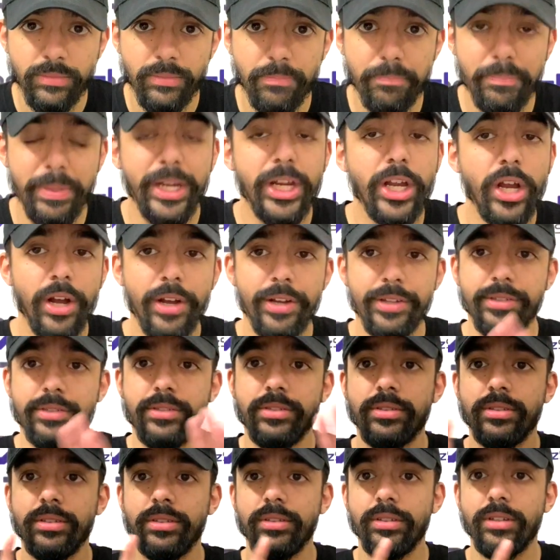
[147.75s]

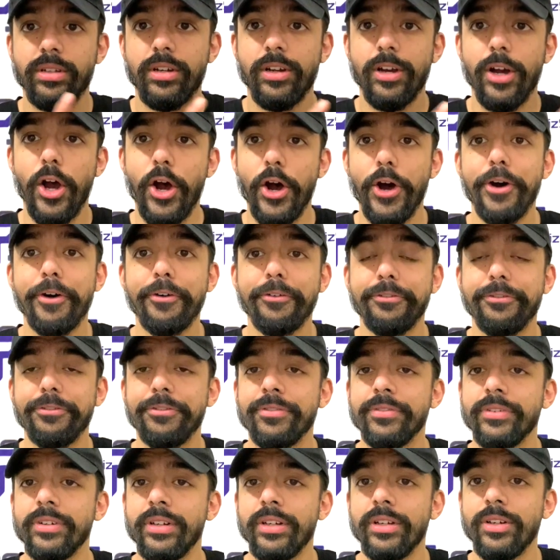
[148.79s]
because of
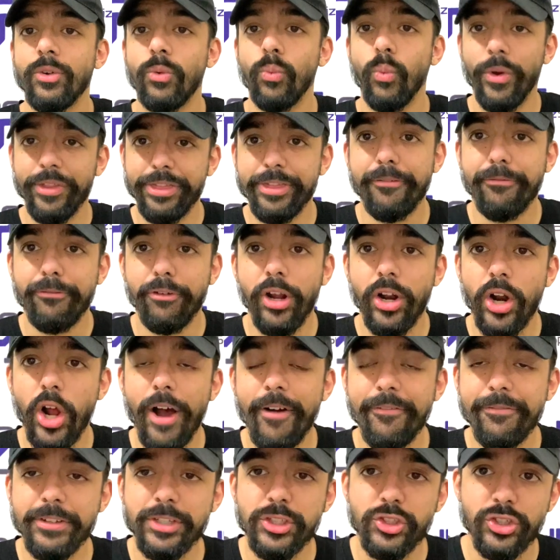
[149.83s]
what the front
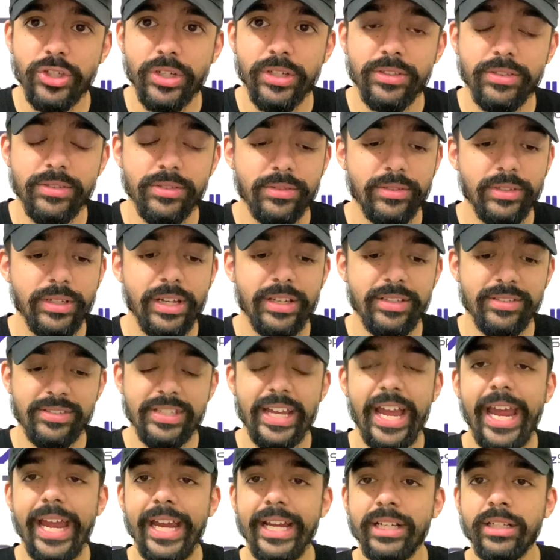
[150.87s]
office just is
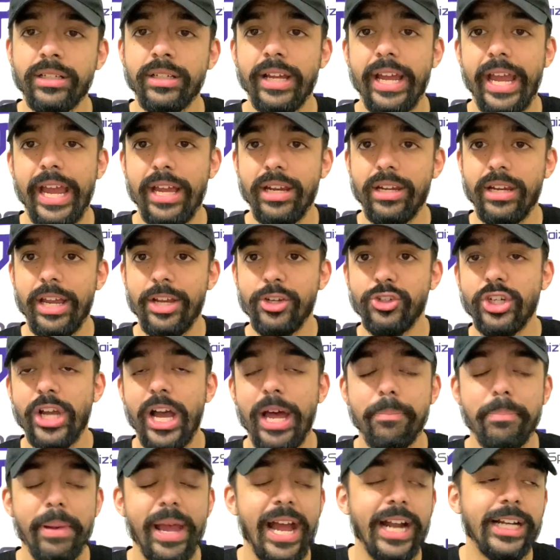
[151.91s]
saying and
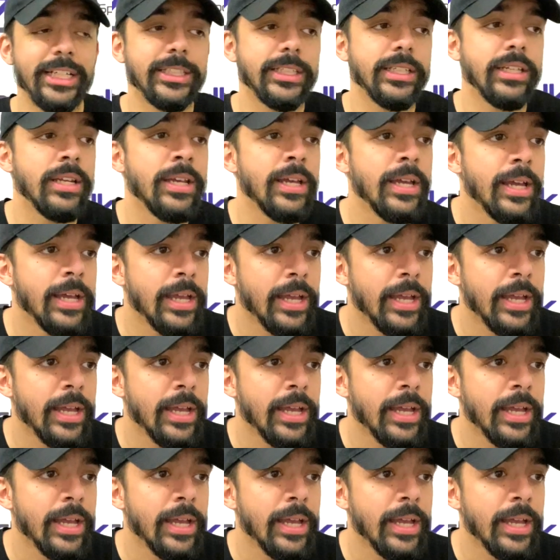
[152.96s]
John Paxson,